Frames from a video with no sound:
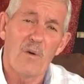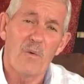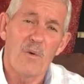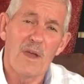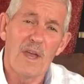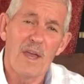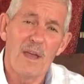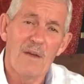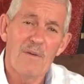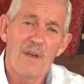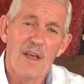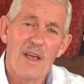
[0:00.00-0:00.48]

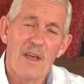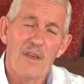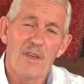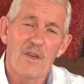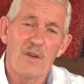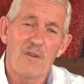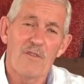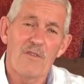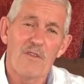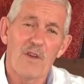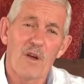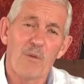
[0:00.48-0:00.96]
where
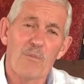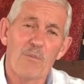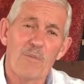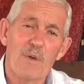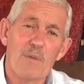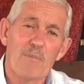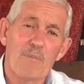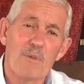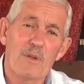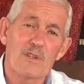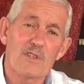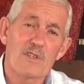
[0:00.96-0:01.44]
you feel
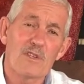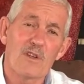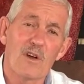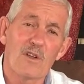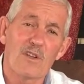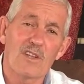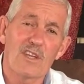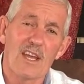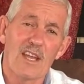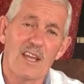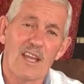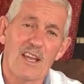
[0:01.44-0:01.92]
people
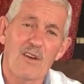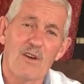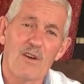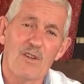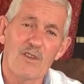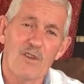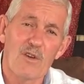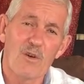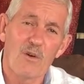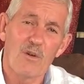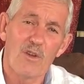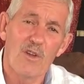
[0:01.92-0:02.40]
start getting
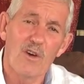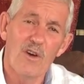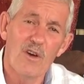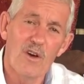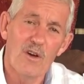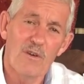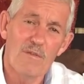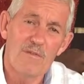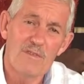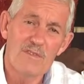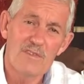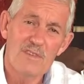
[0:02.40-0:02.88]
on your
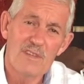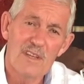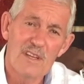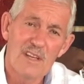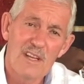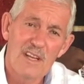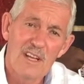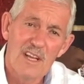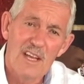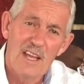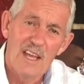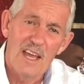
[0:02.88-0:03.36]
nerves.
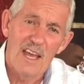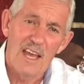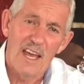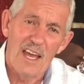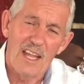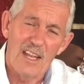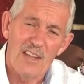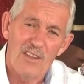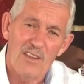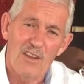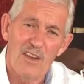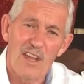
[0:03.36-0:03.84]

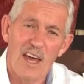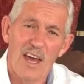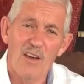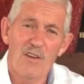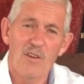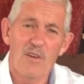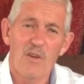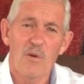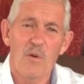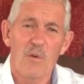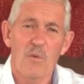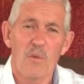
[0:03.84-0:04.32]
And you
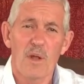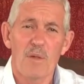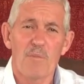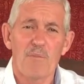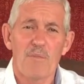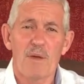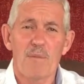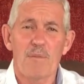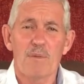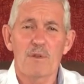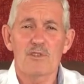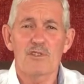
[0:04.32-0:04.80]
know,
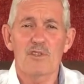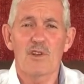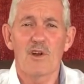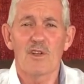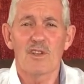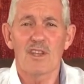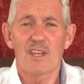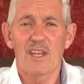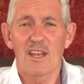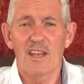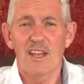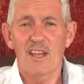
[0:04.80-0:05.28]
when people
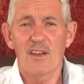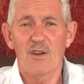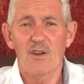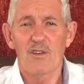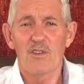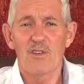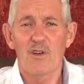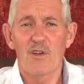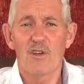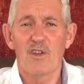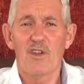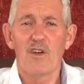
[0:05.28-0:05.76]
start getting
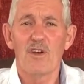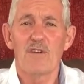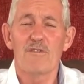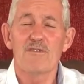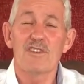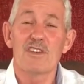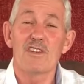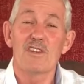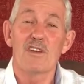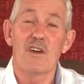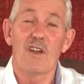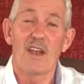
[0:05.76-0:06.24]
on your
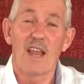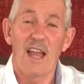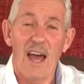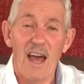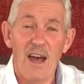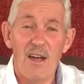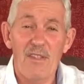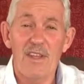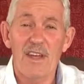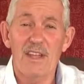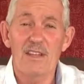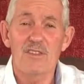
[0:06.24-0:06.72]
nerves and you
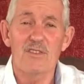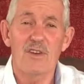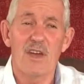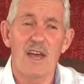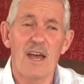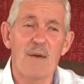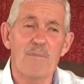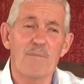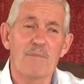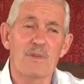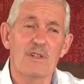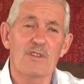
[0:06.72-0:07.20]
allow that to
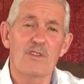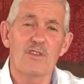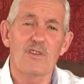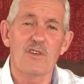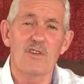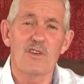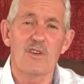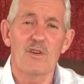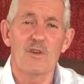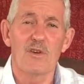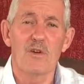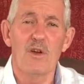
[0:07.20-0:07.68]
happen to
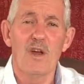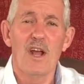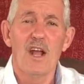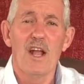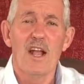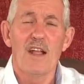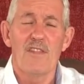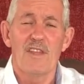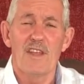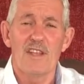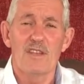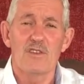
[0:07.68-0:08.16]
you,
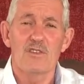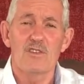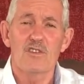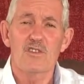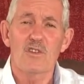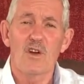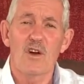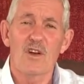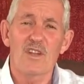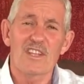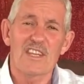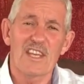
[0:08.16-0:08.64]
then you
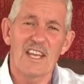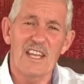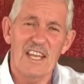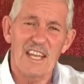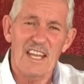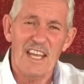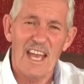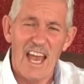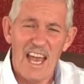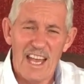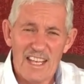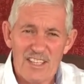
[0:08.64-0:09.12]
start
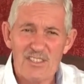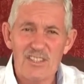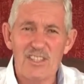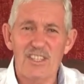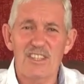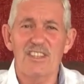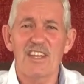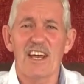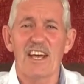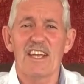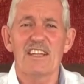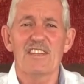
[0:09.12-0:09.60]
getting
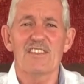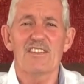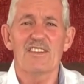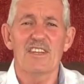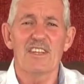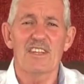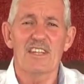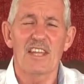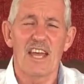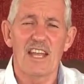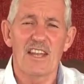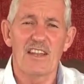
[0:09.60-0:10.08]

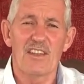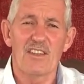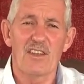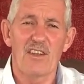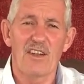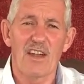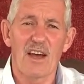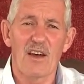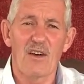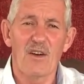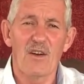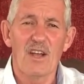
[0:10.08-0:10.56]
agitated and
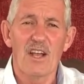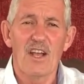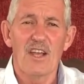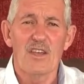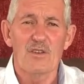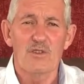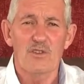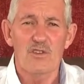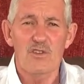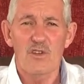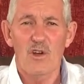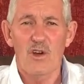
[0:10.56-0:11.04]
you know,
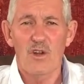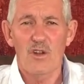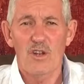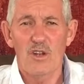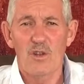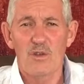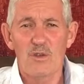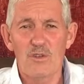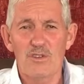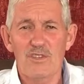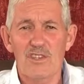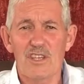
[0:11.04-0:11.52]
you start
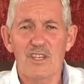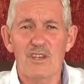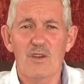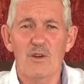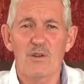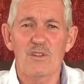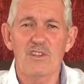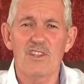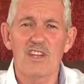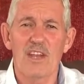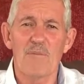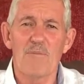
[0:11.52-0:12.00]
losing
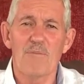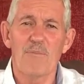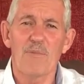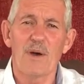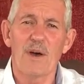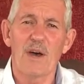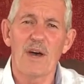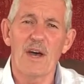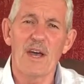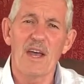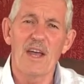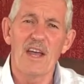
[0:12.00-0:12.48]
your
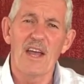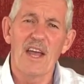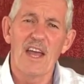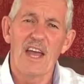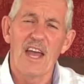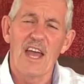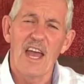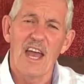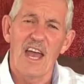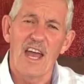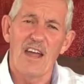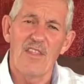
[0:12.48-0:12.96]
temper
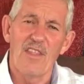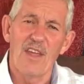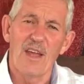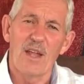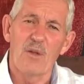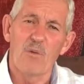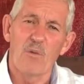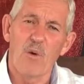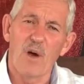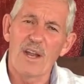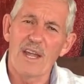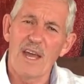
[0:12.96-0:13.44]
and
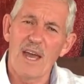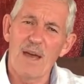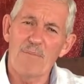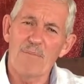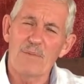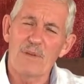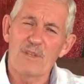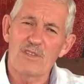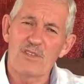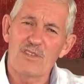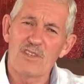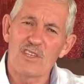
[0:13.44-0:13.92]
then what
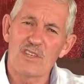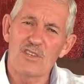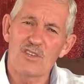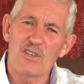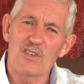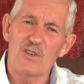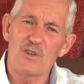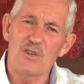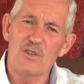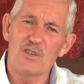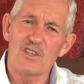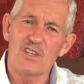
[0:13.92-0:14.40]
happens
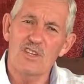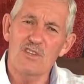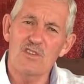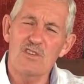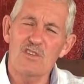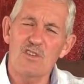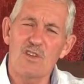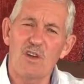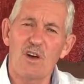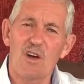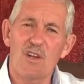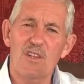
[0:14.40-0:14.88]
is you
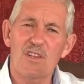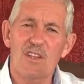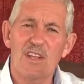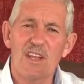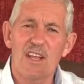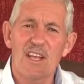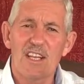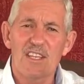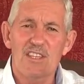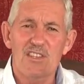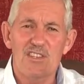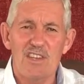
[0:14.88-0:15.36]
just
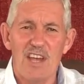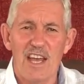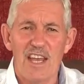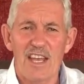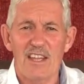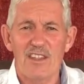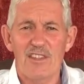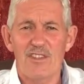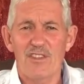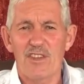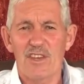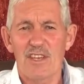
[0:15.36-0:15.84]
start
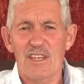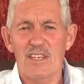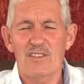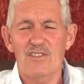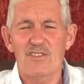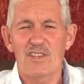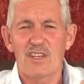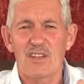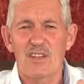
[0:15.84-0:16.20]
saying things